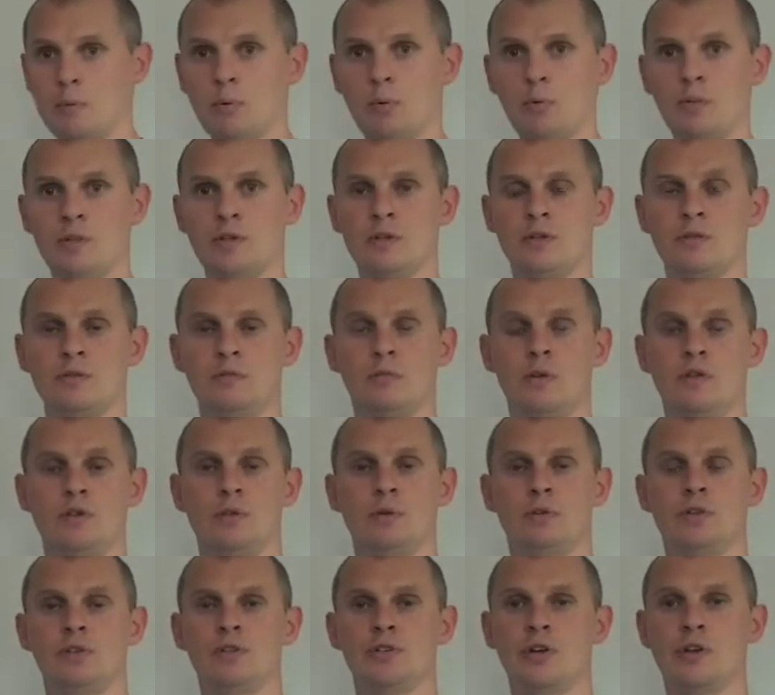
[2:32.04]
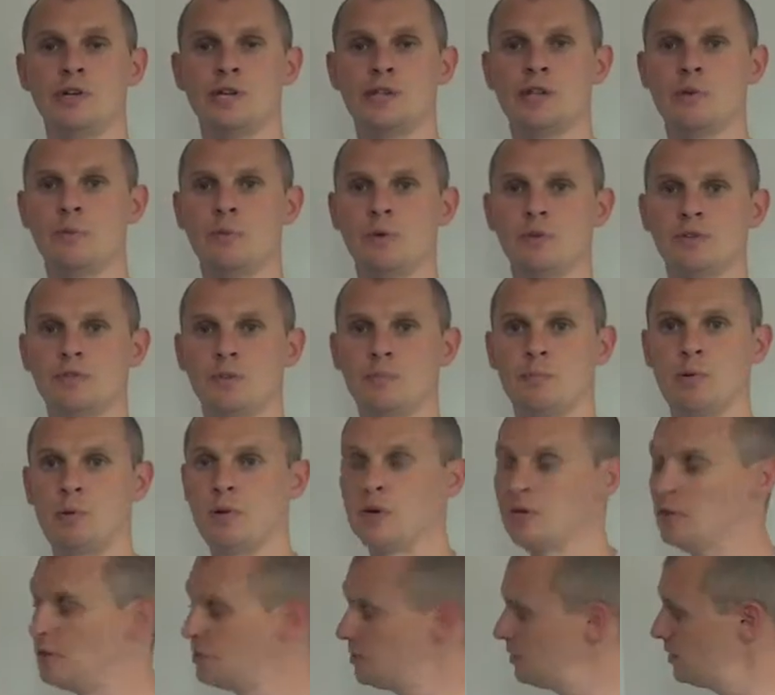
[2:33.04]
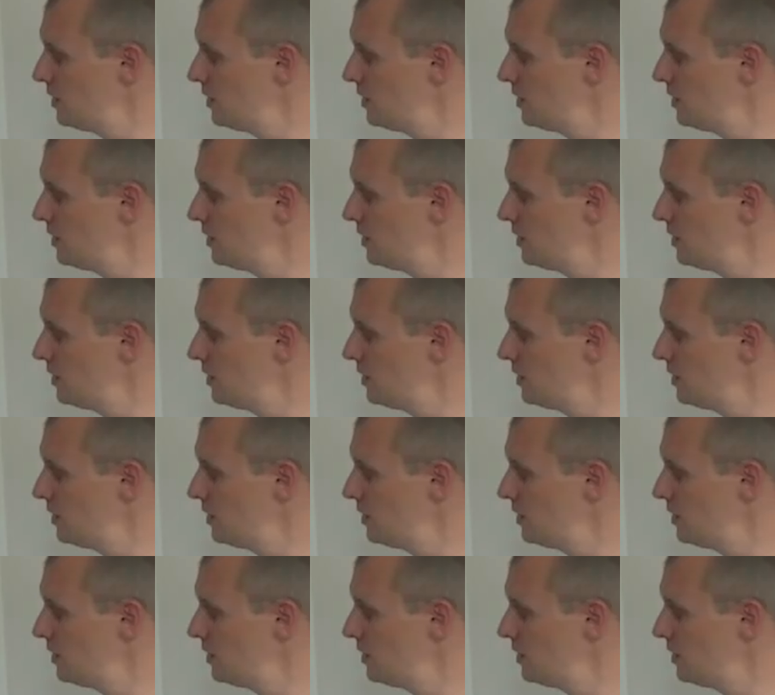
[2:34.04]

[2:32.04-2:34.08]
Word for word: people with you, with you on the journey, then what's the point?